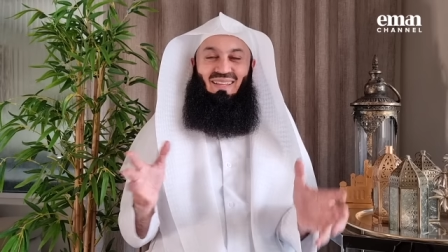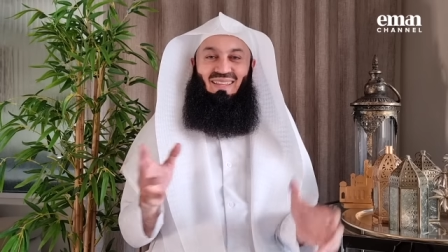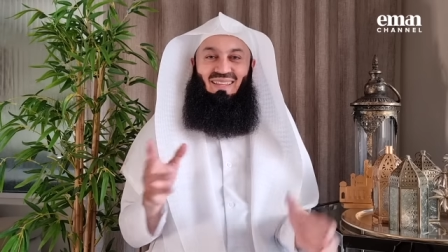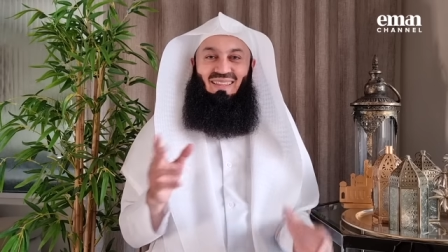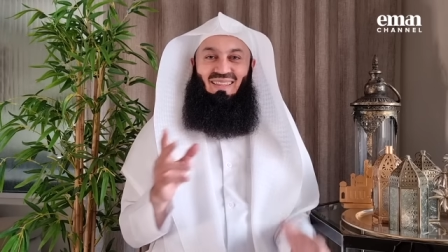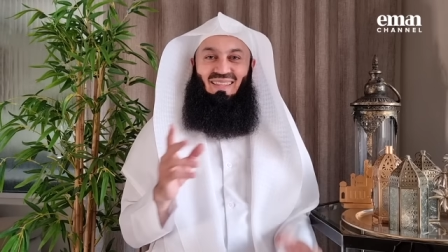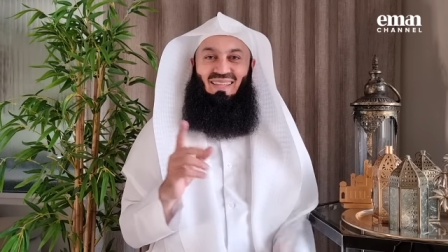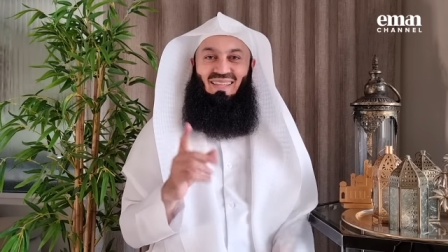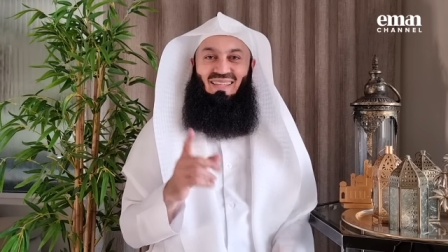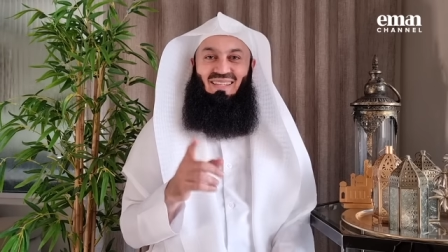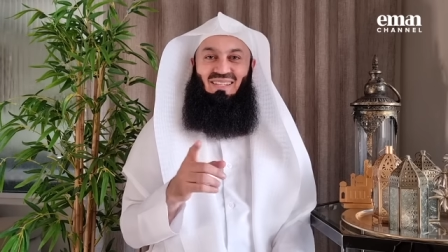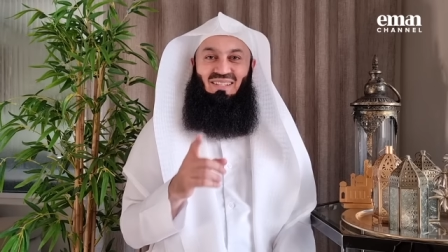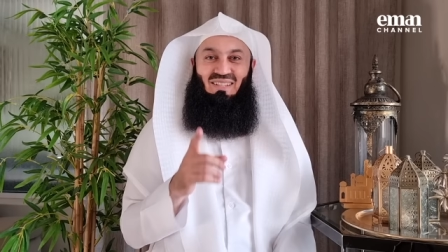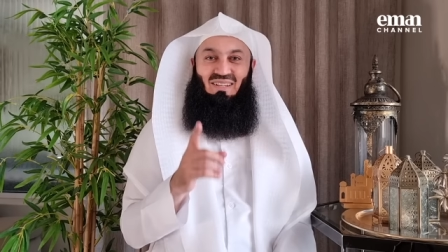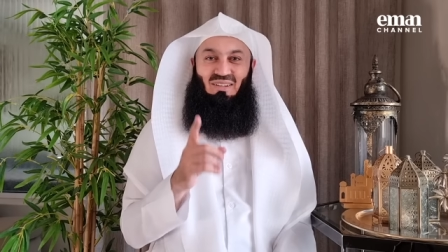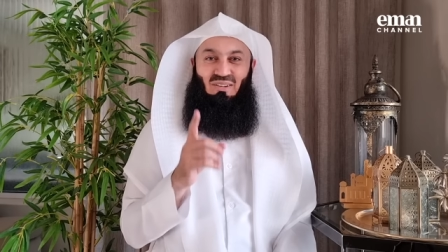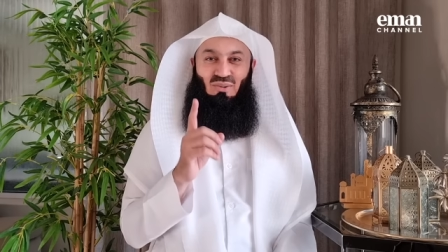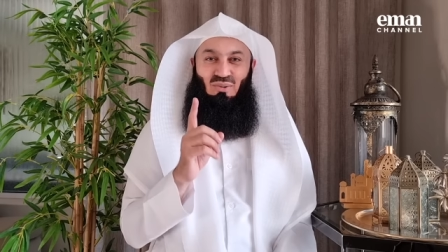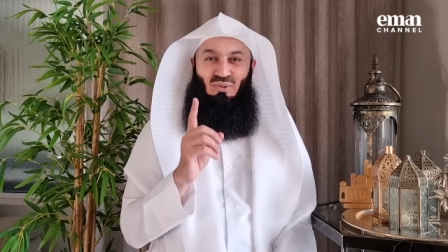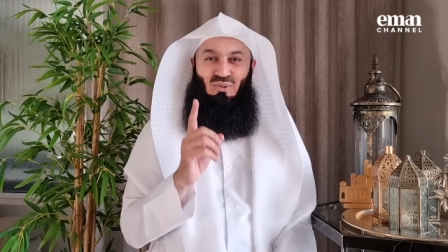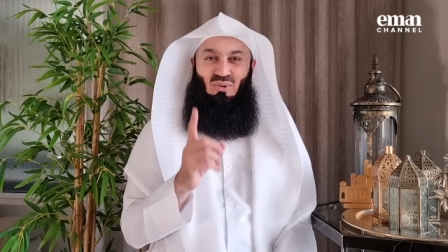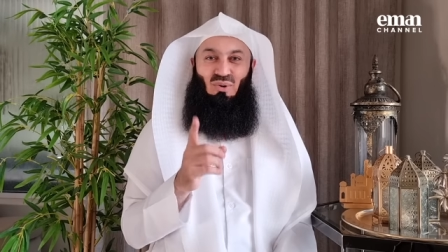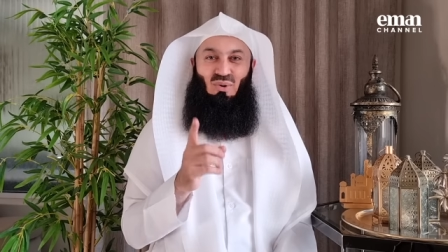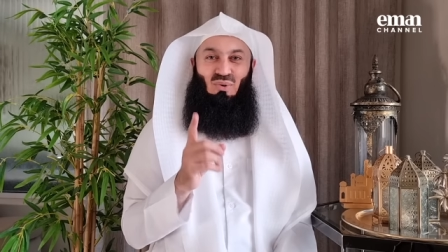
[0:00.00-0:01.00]
These are
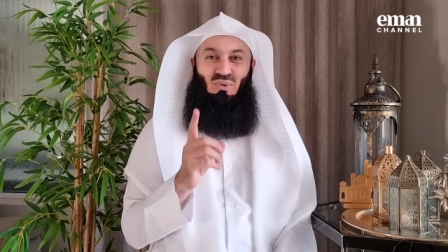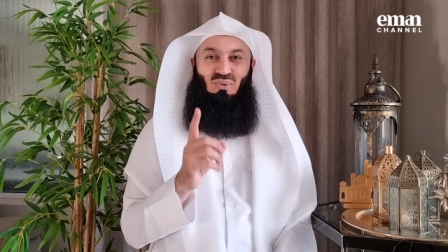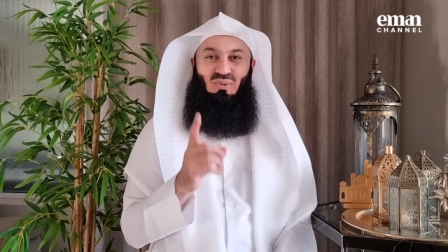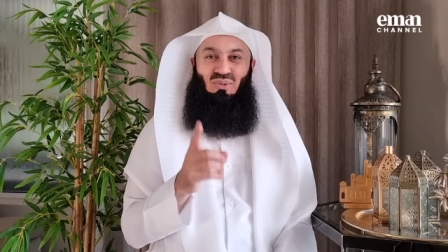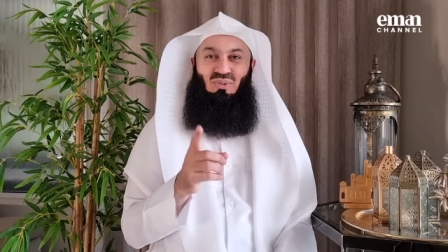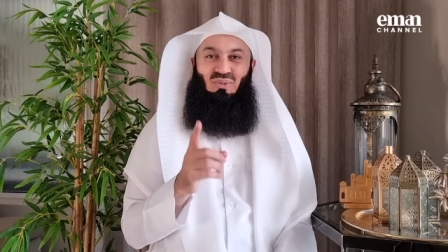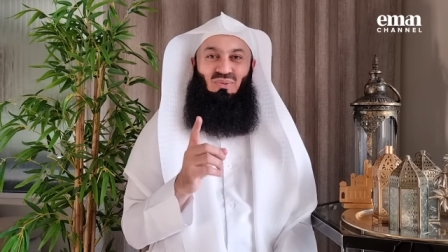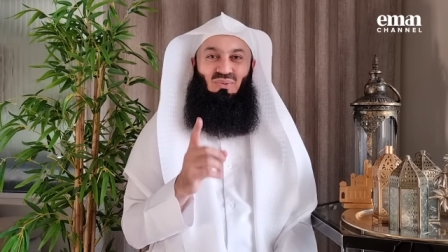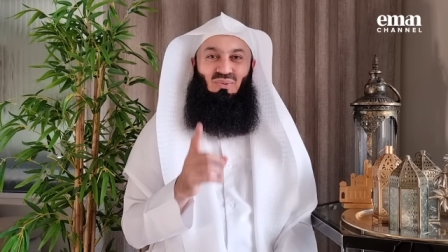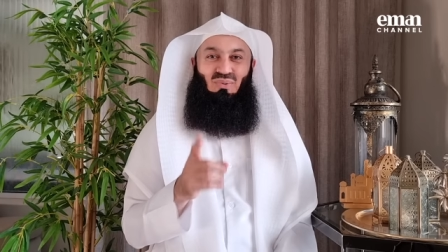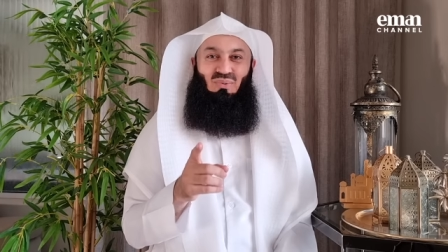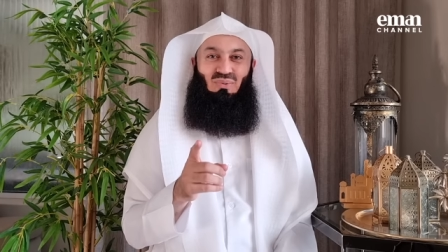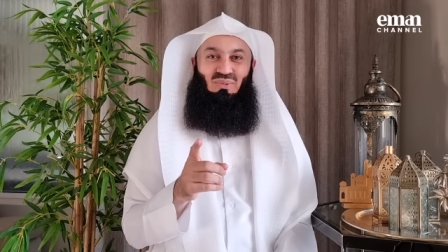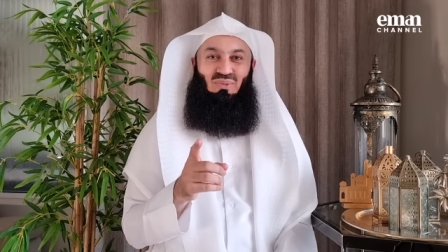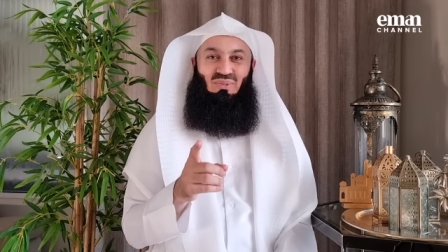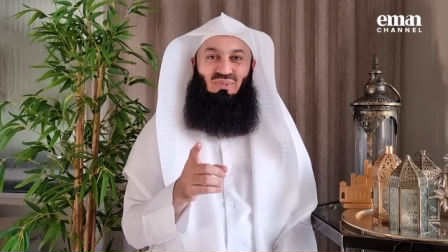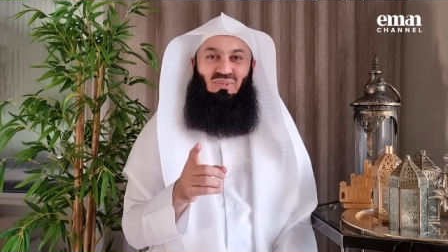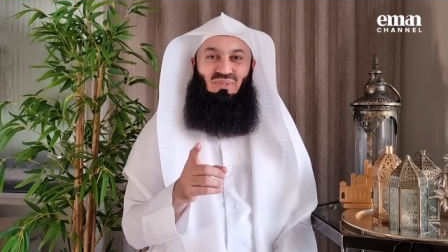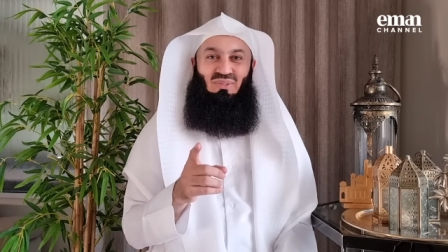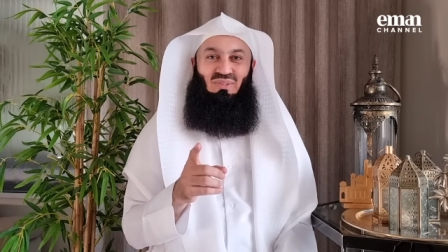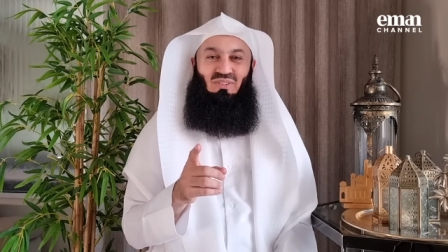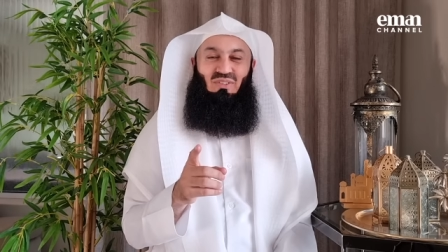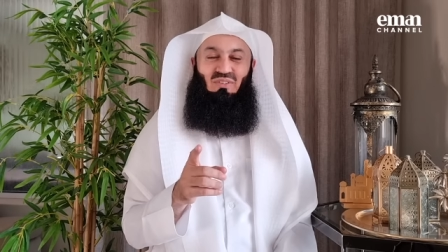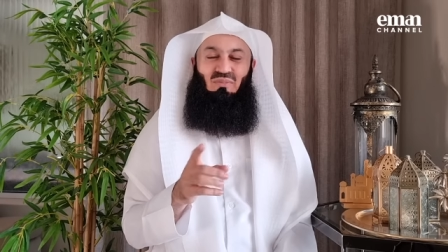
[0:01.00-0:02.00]
golden rules,
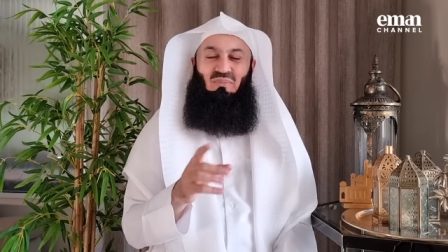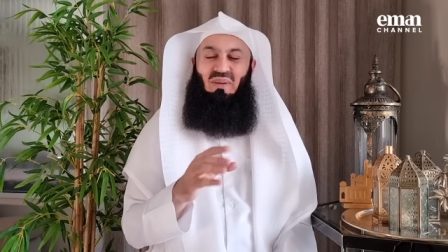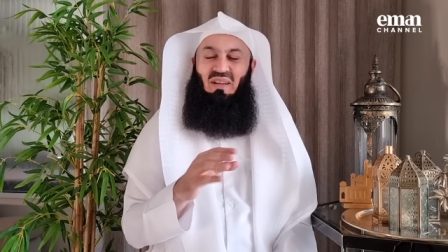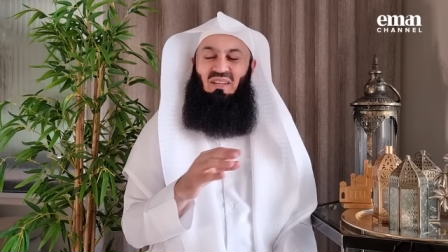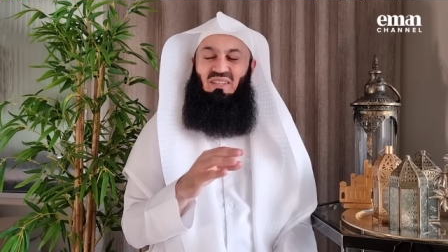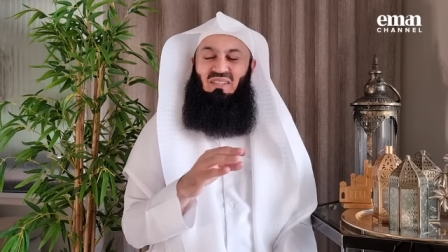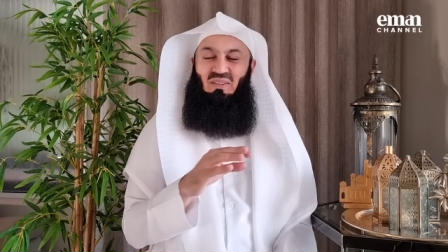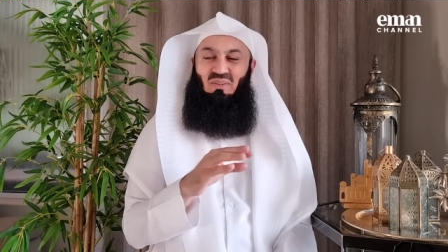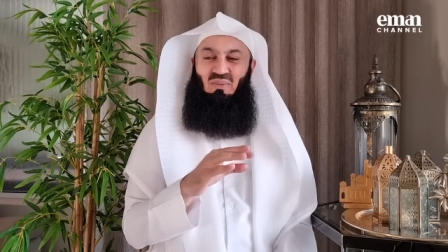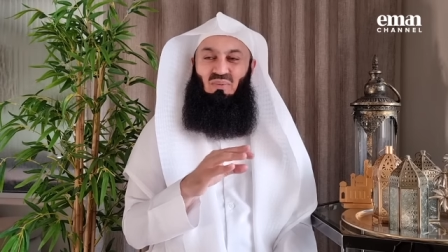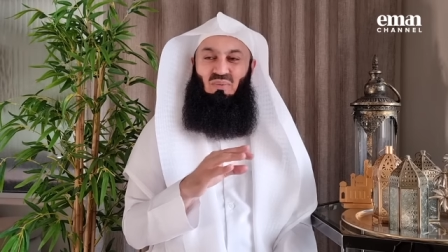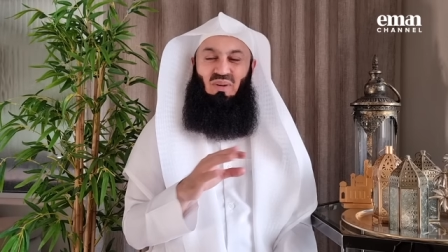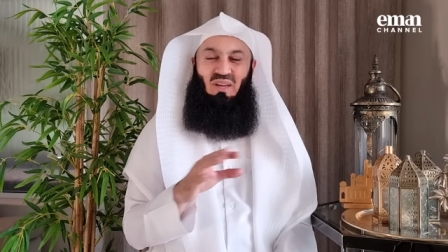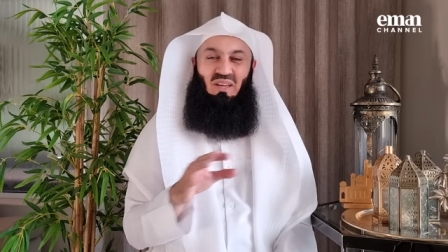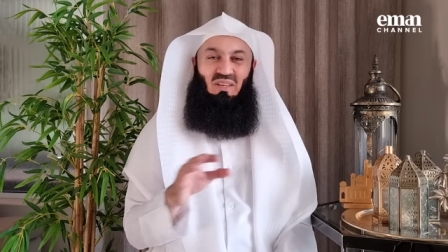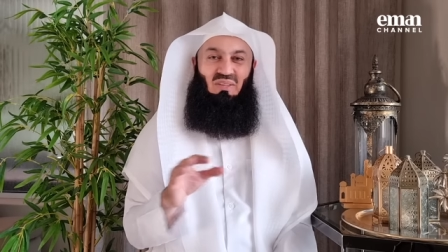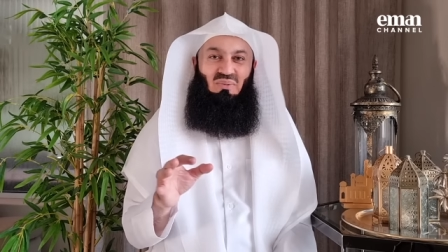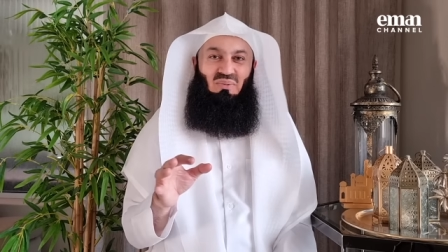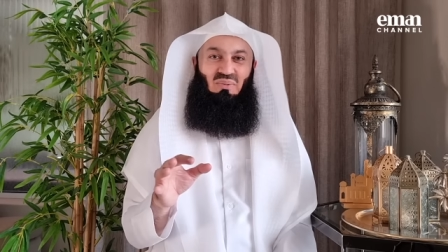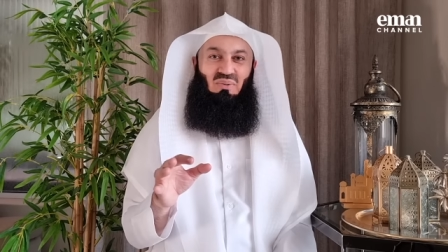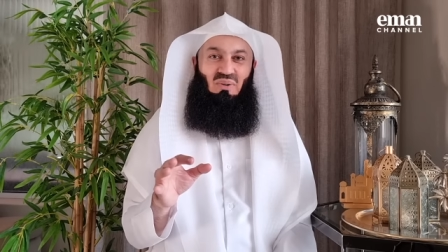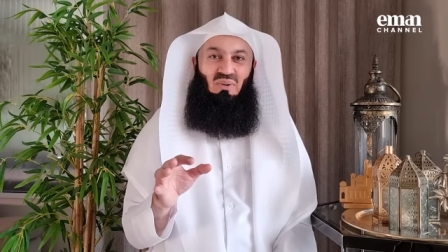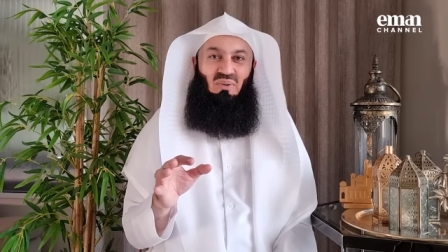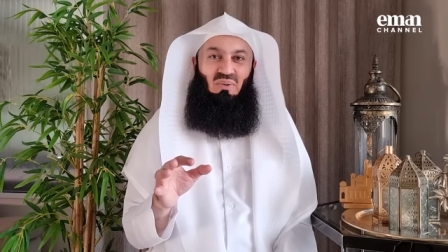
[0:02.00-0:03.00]
no matter where
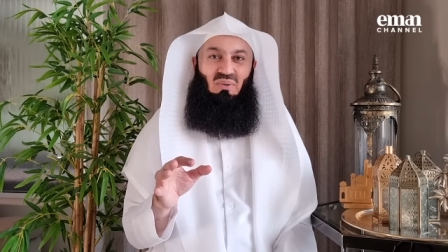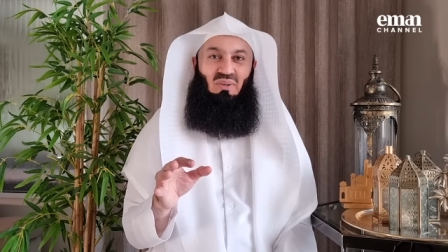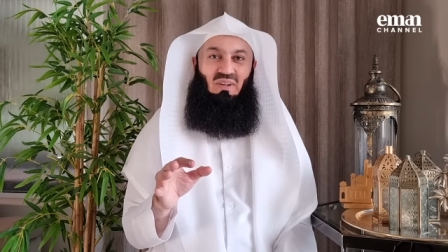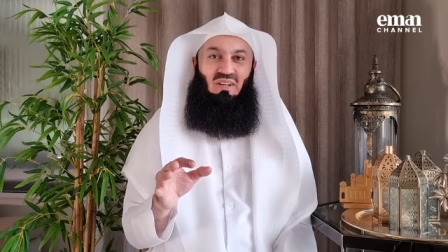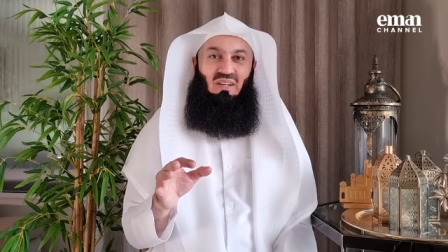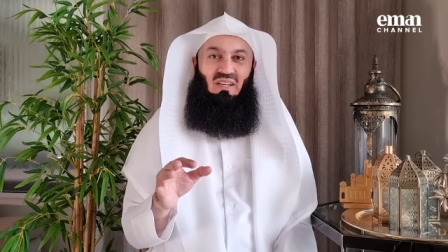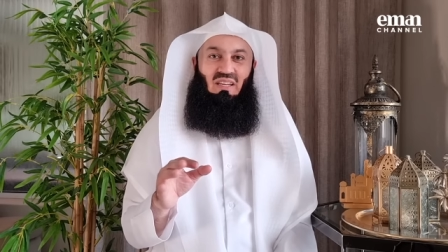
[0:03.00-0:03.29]
you go.